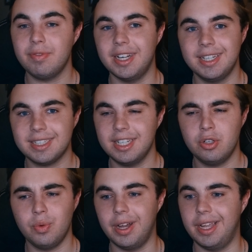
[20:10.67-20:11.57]

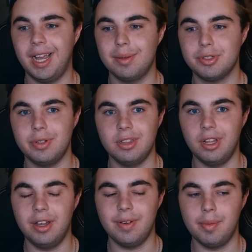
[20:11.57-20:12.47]
Ineson, who I absolutely
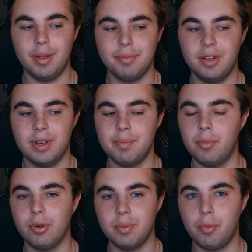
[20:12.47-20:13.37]
love. I'm, I'm loving him
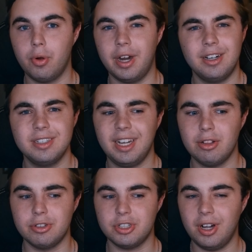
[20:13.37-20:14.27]
more and more. Aaron
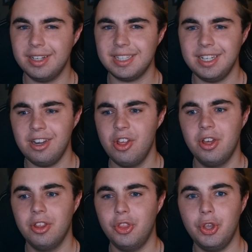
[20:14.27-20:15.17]
Taylor Johnson,
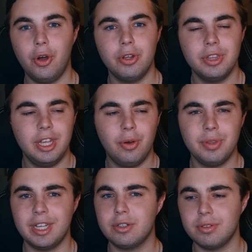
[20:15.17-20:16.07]
the the
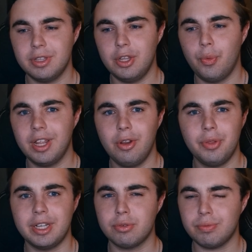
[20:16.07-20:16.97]
only the one and
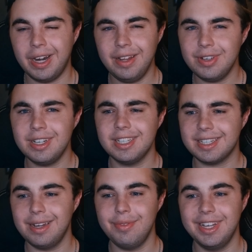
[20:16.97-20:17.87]
only Kraven is
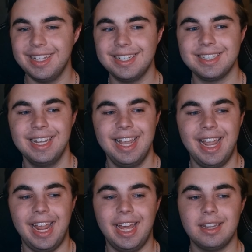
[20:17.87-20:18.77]
going to be in this,
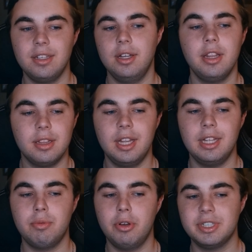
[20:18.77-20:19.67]
and
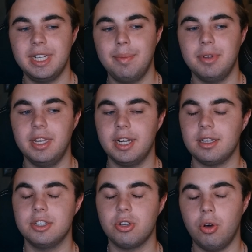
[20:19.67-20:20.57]
Lily Rose Depp and
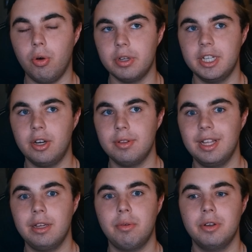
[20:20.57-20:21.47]
Nicholas Hoult. You know,
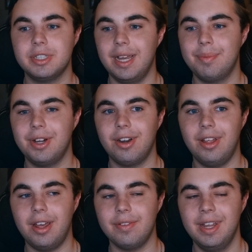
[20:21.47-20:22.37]
Lily Rose Depp got a
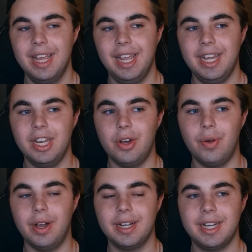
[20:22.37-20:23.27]
lot of you
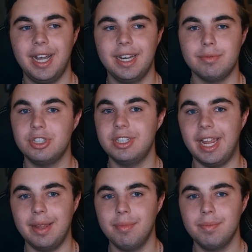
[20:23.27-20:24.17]
know uh, kind of
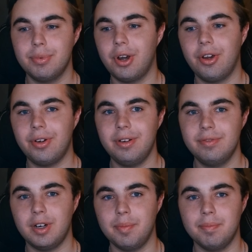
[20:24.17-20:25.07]
shame put on her
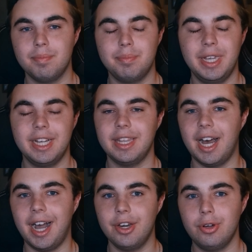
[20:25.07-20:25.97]
from being in
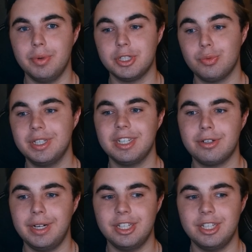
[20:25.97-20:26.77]
The Idol, which wasn't a great